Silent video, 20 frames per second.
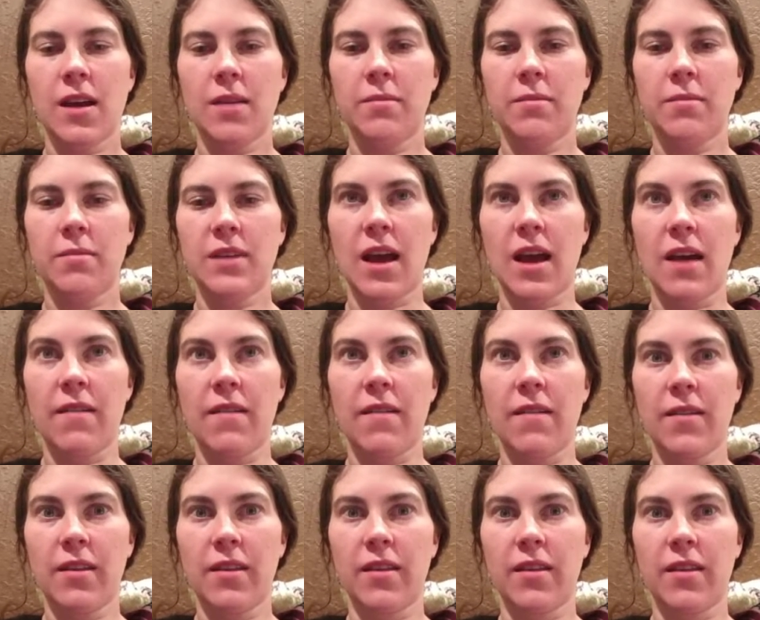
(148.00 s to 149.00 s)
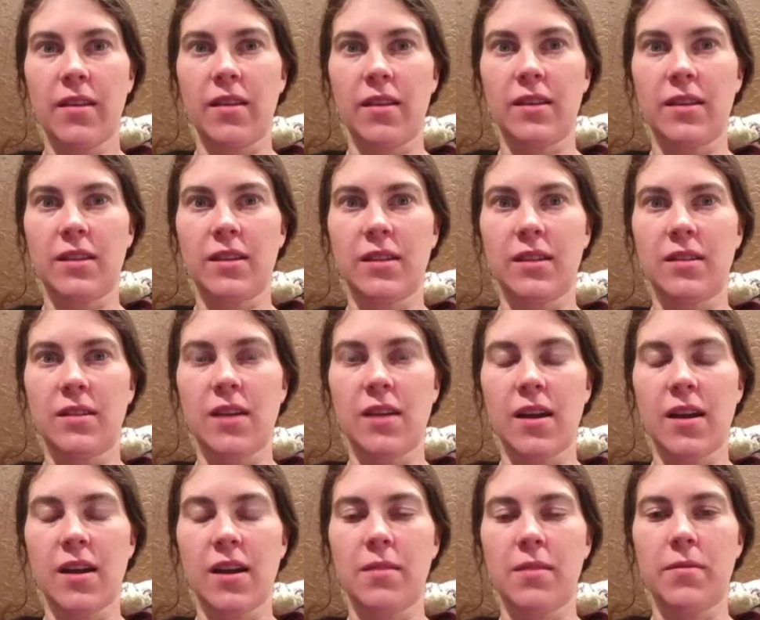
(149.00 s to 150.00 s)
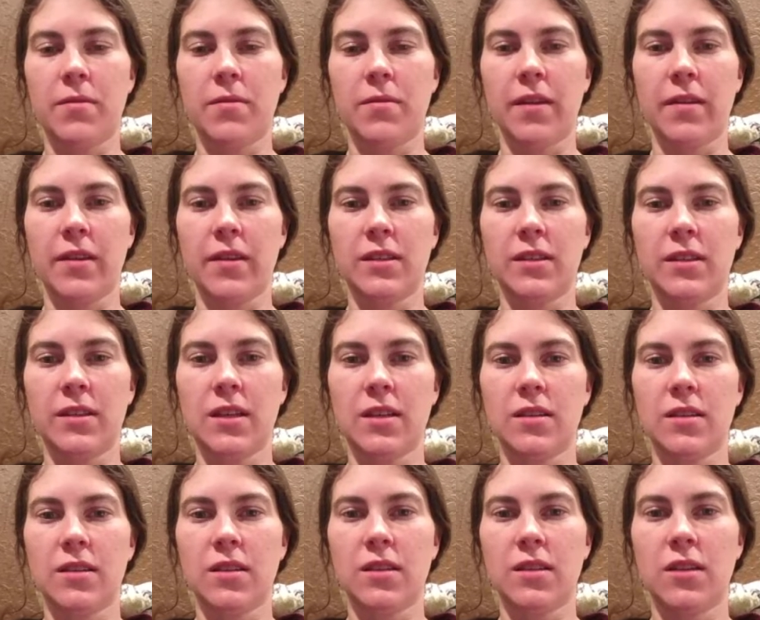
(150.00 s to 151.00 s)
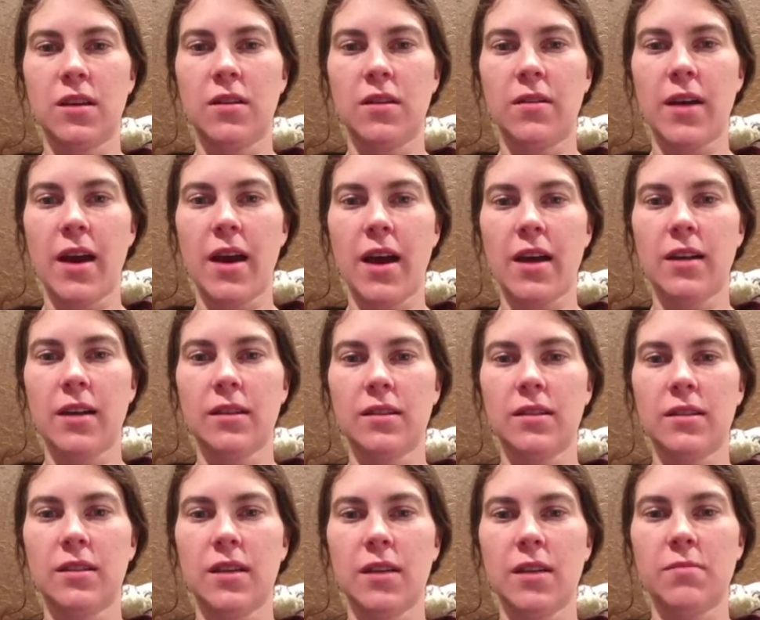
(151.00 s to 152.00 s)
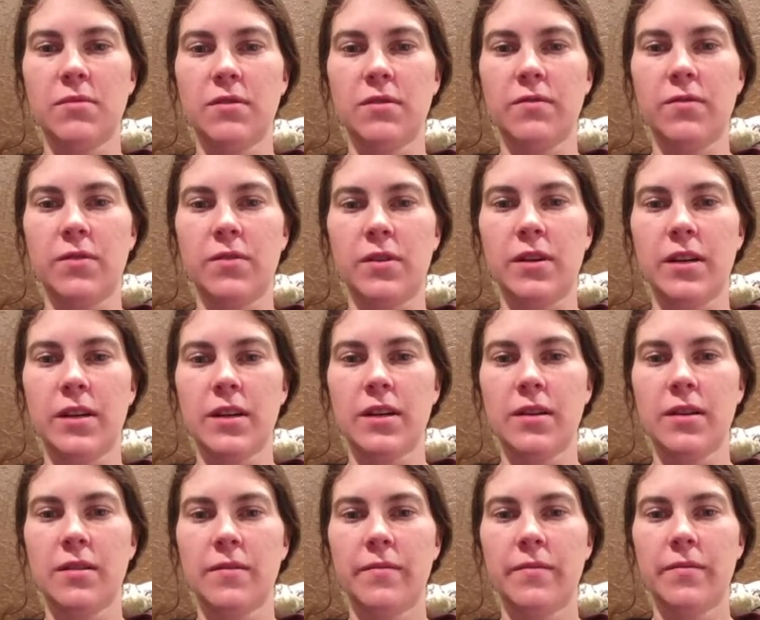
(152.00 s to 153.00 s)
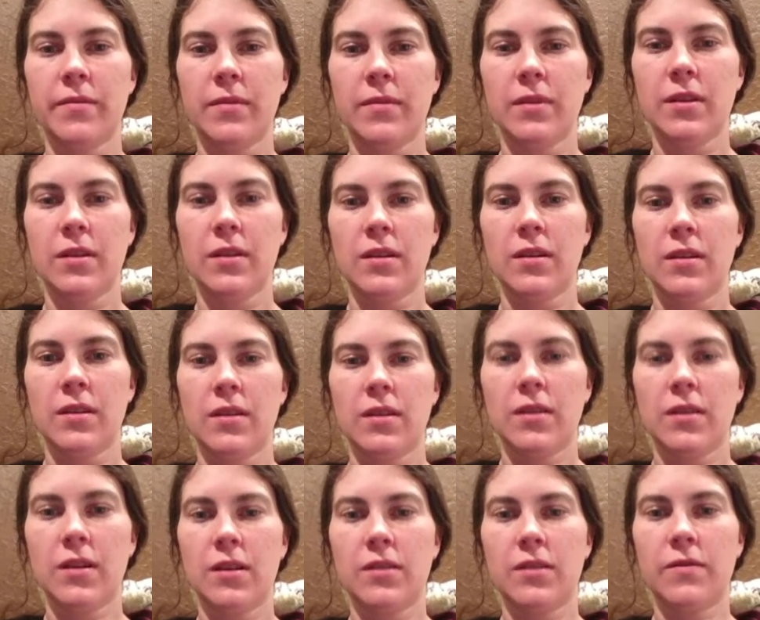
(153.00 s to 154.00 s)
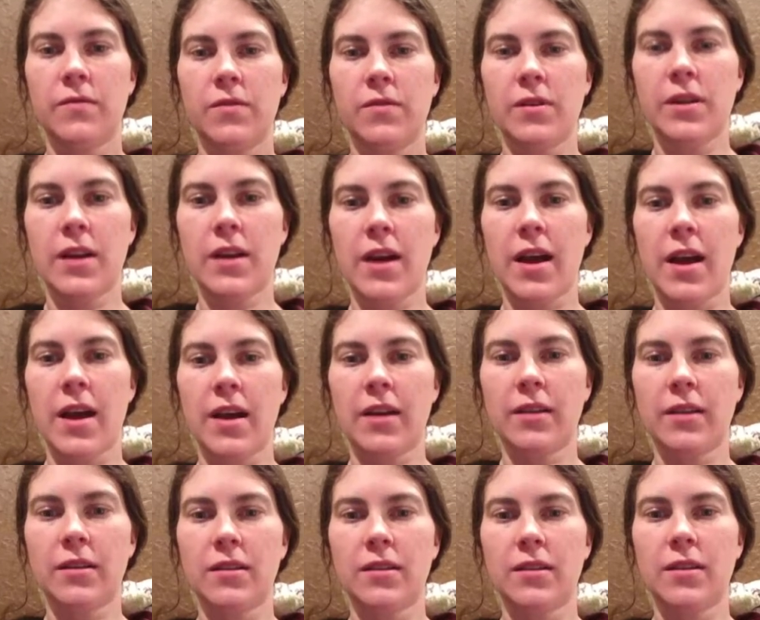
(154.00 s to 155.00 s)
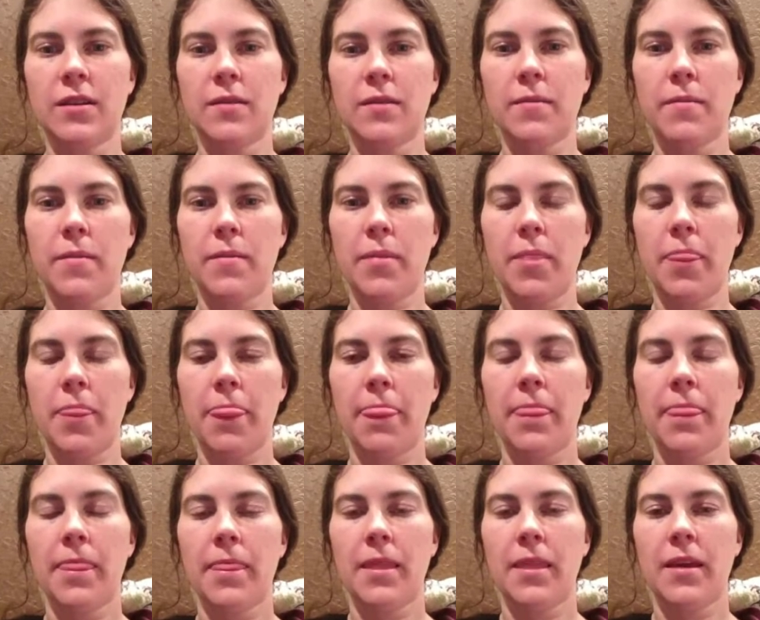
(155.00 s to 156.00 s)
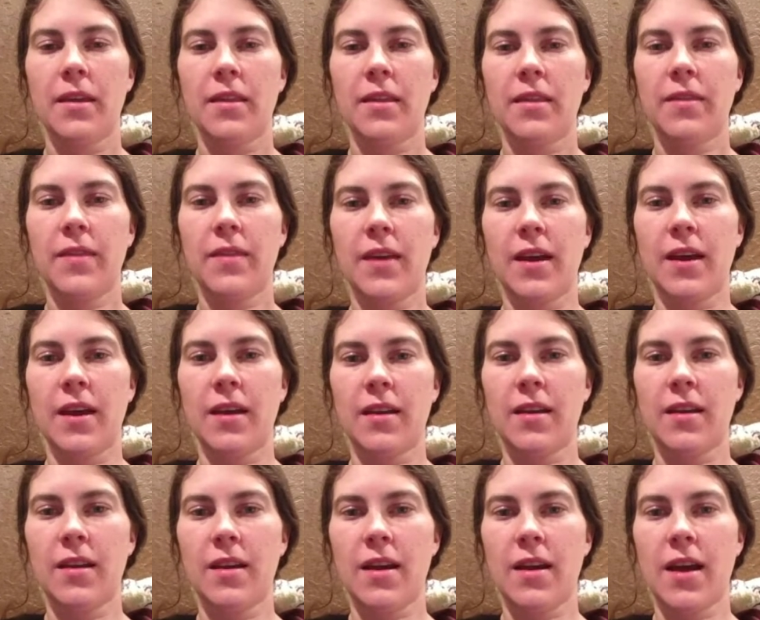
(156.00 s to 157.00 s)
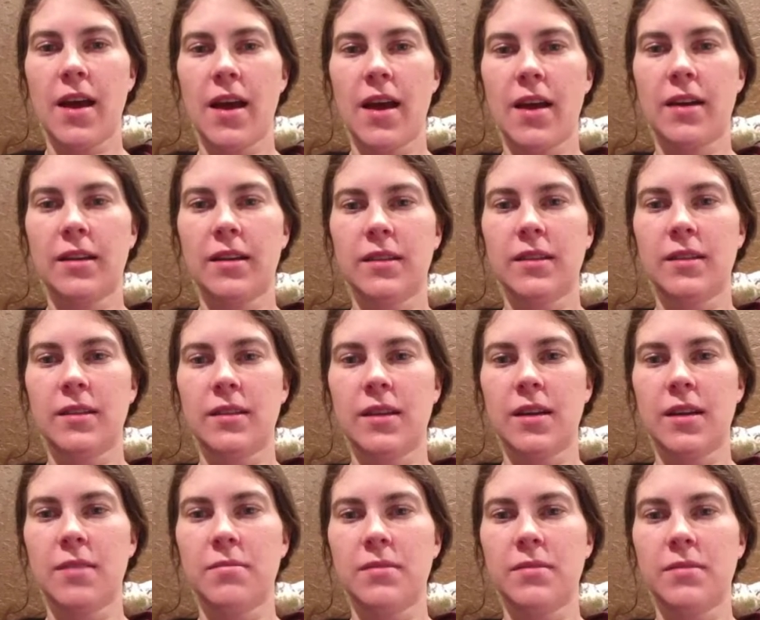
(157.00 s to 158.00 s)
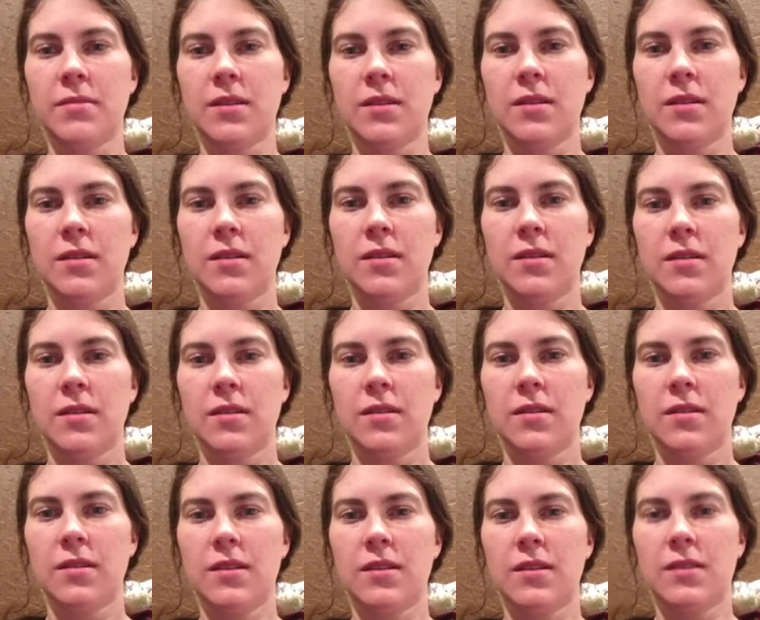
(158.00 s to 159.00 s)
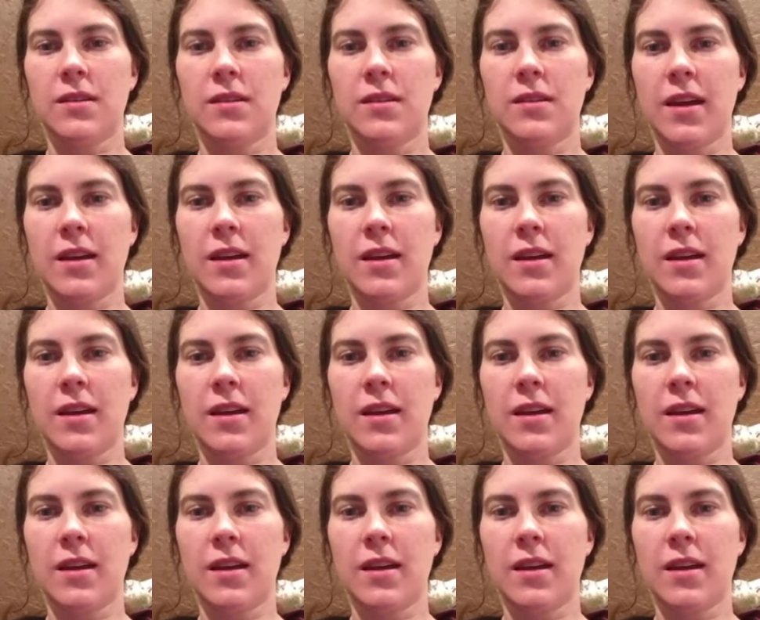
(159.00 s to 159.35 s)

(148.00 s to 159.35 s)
times everything that's inside the parentheses. So x times 4 is 4x. Then x times, this is